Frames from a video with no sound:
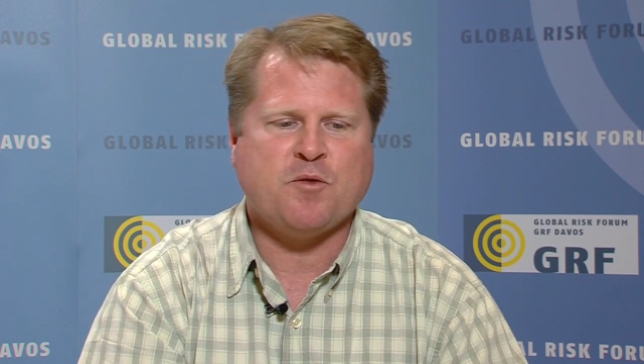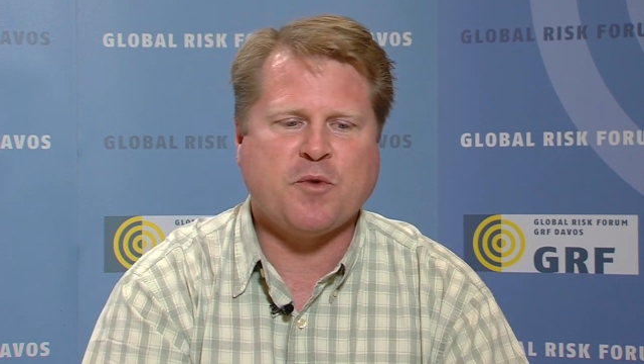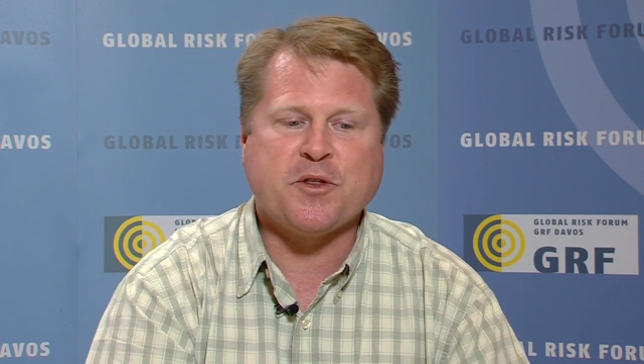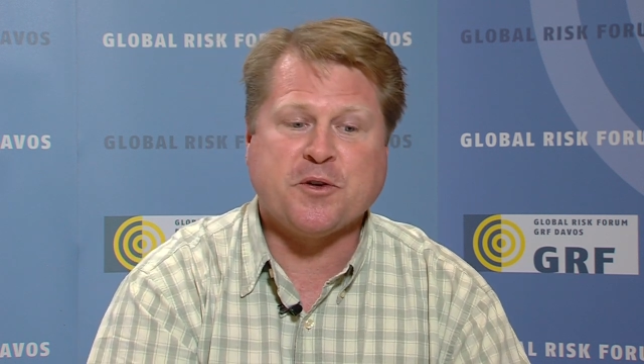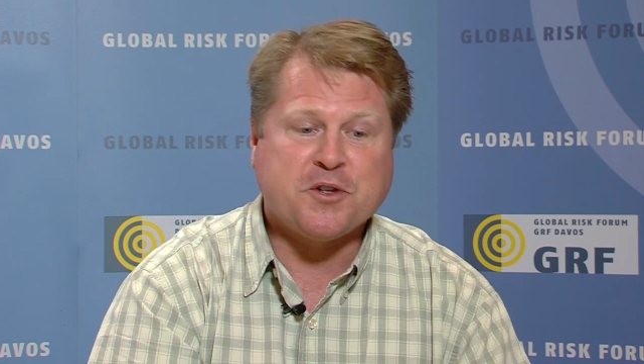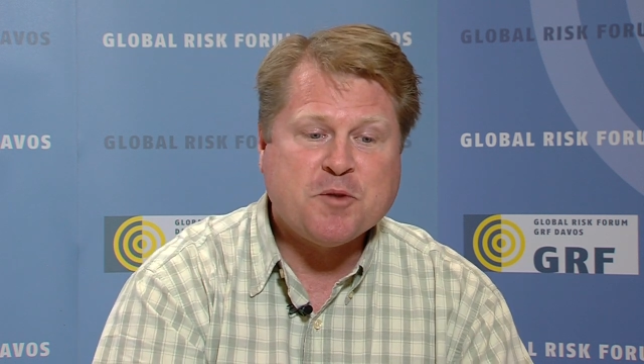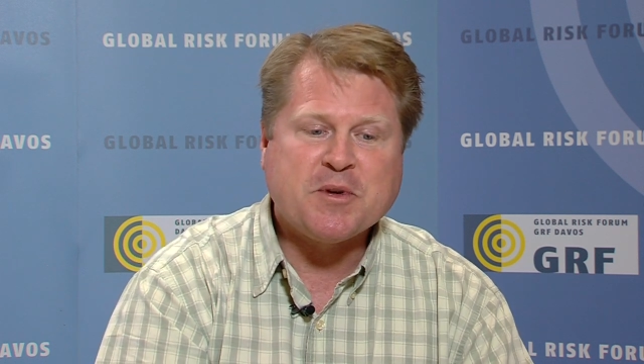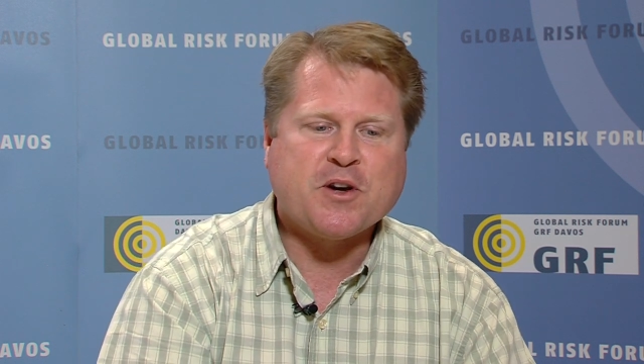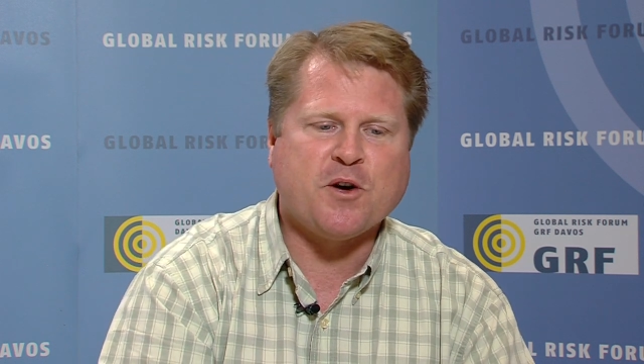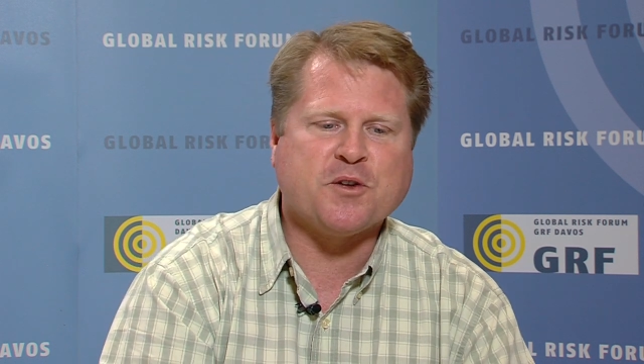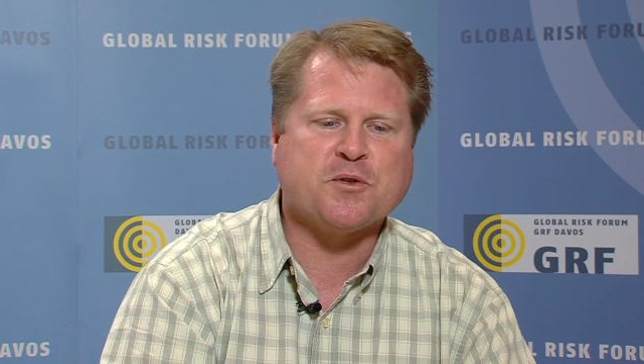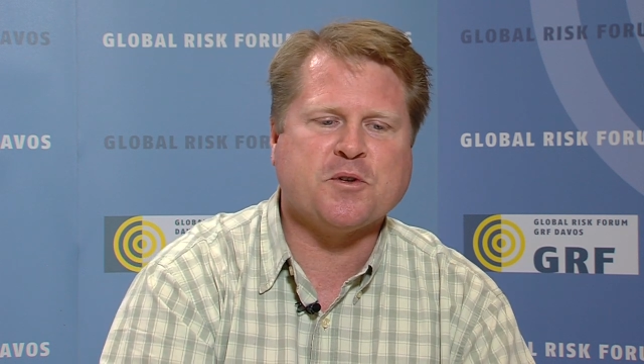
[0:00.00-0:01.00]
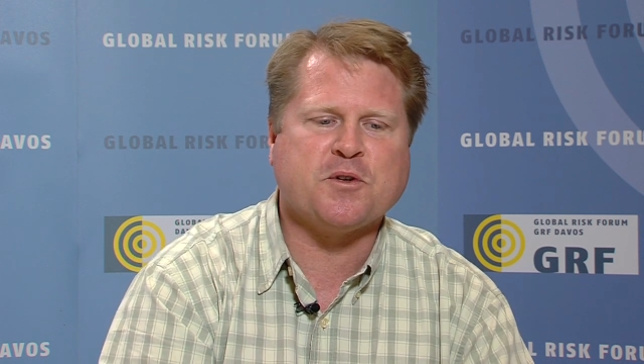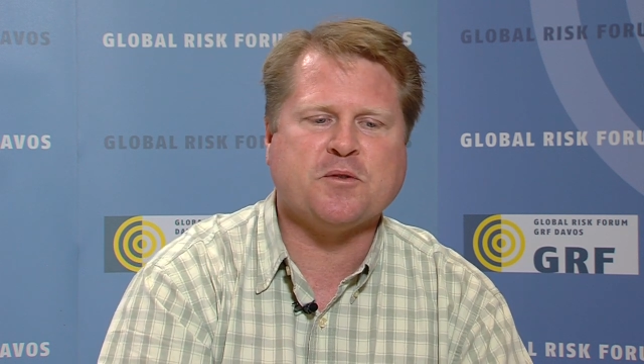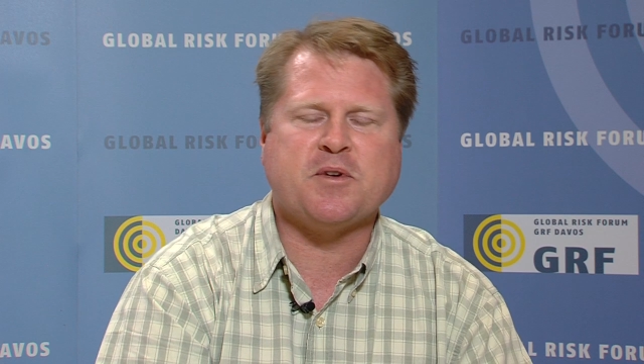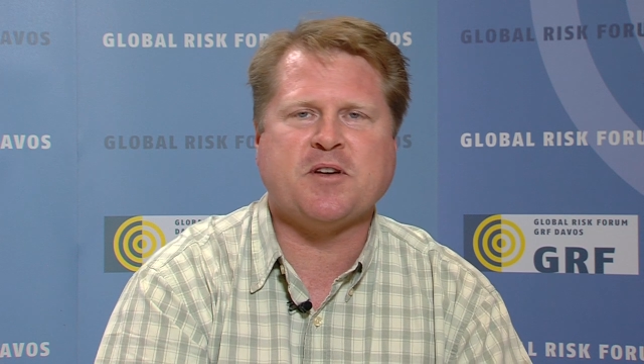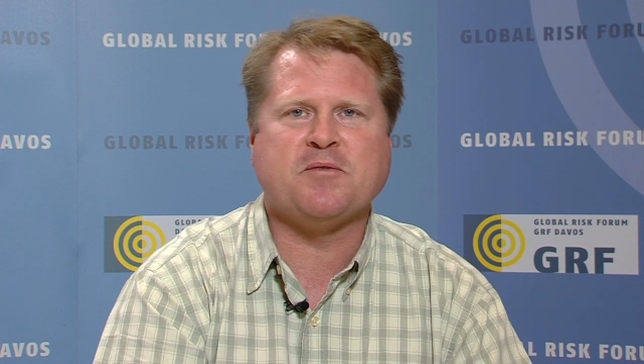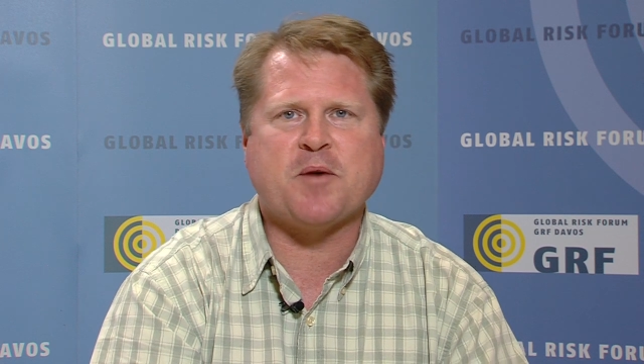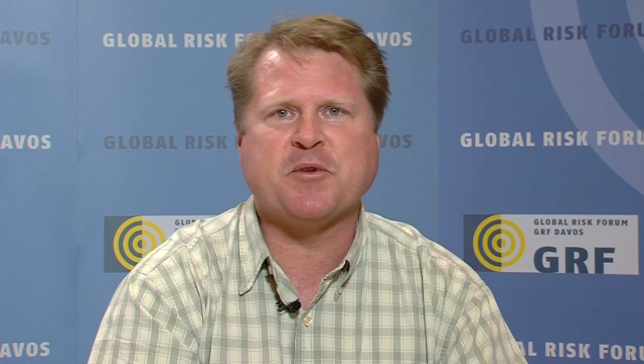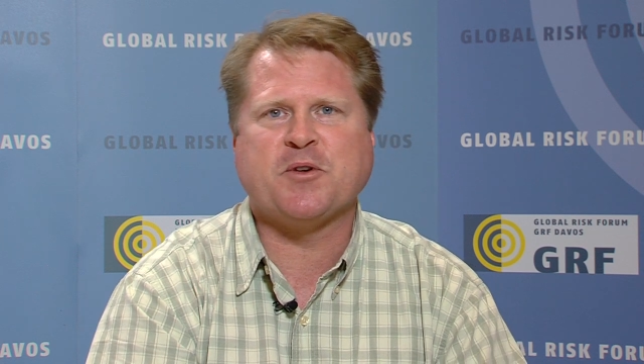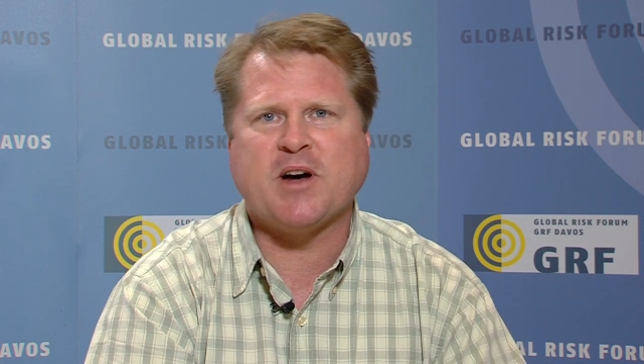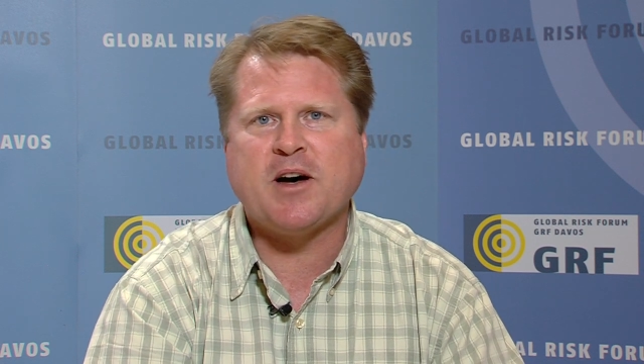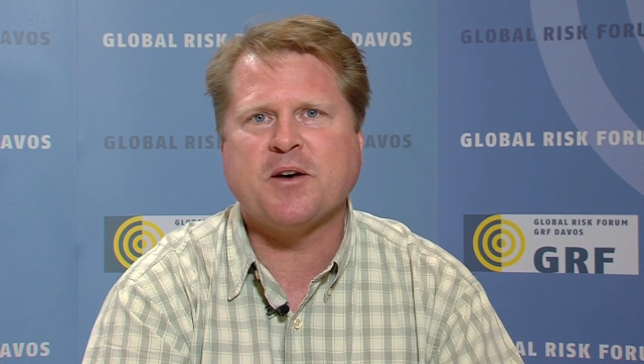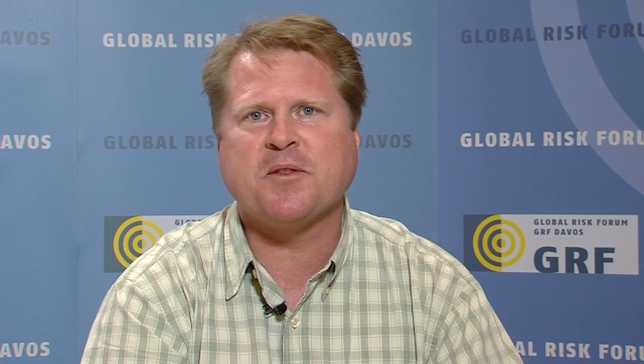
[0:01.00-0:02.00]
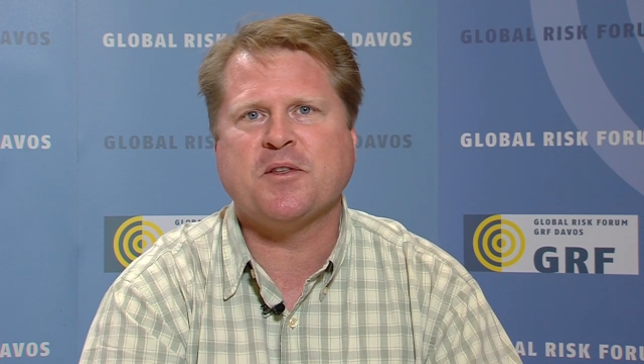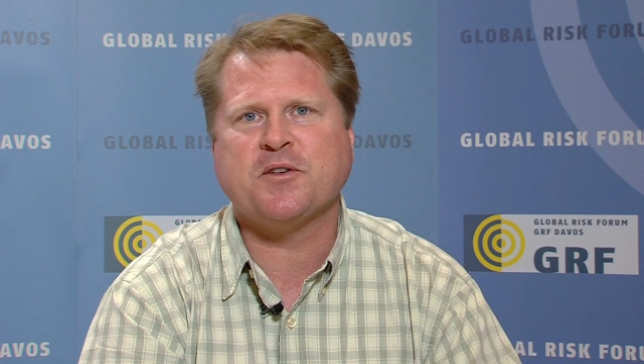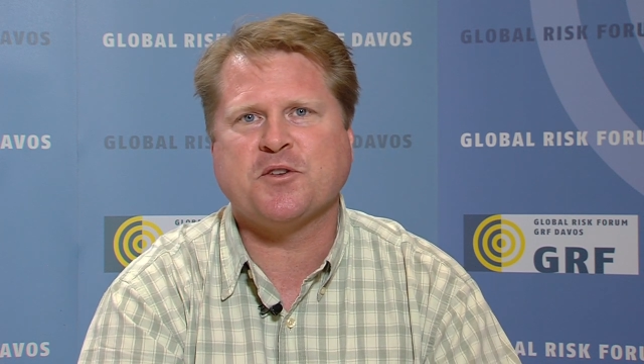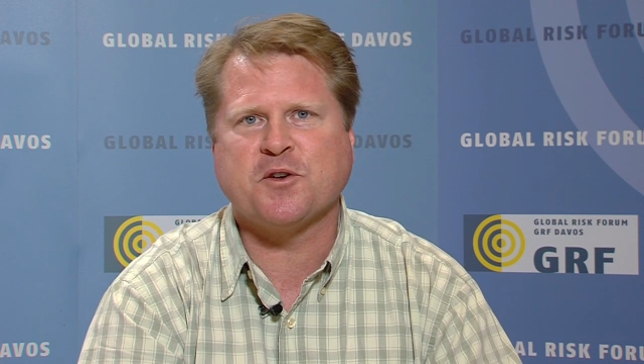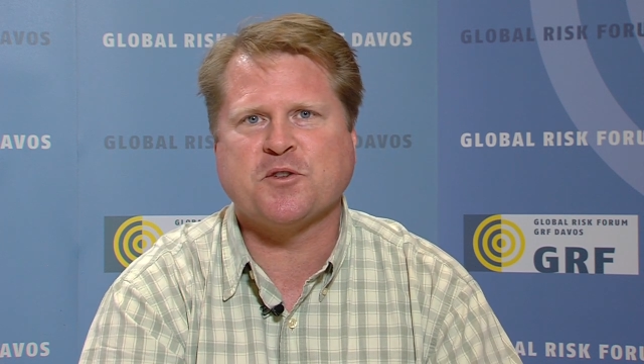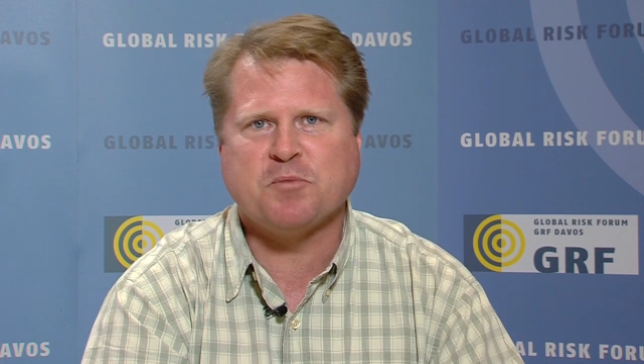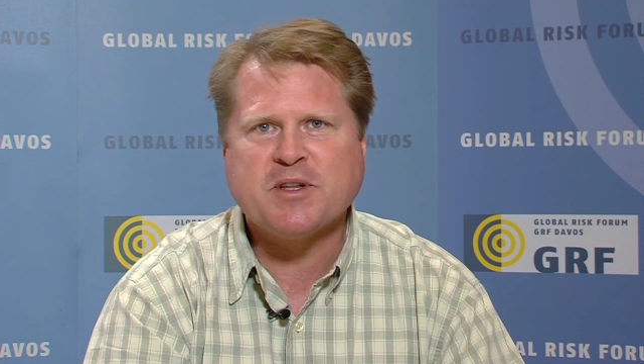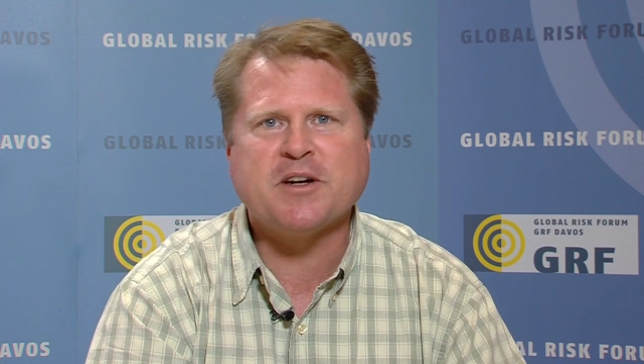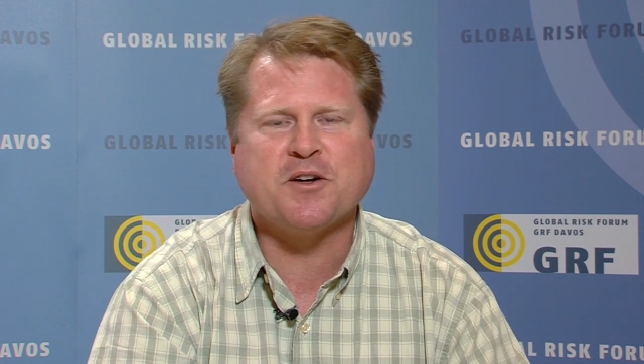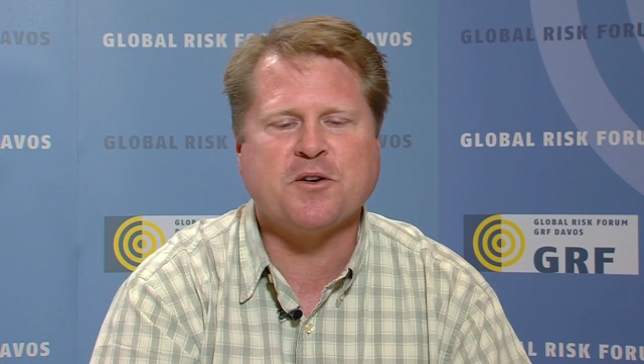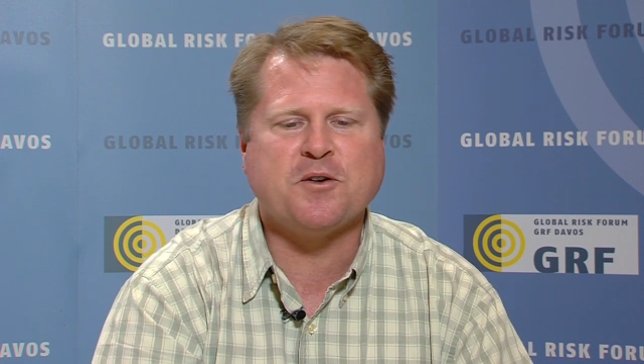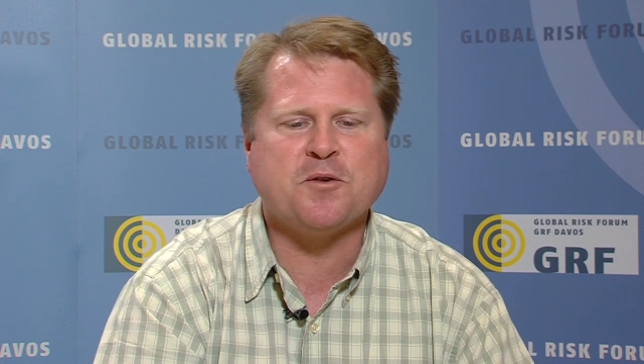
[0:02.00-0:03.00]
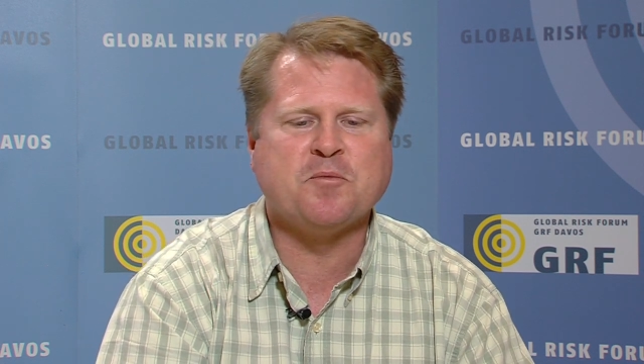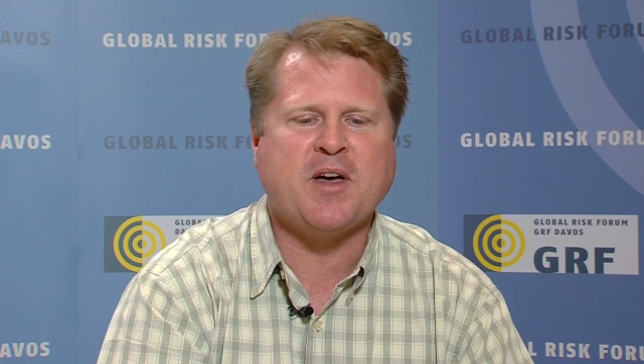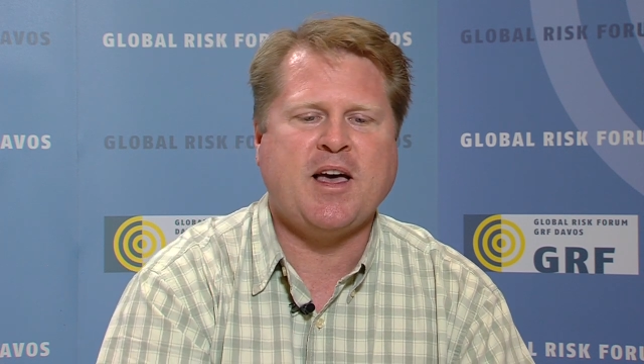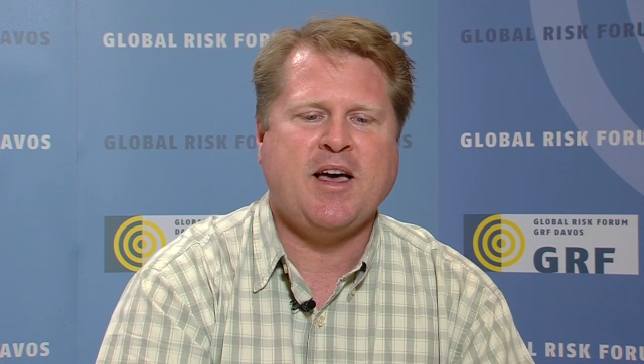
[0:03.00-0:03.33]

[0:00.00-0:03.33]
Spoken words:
whether it's human, cultural, environmental health, social, political,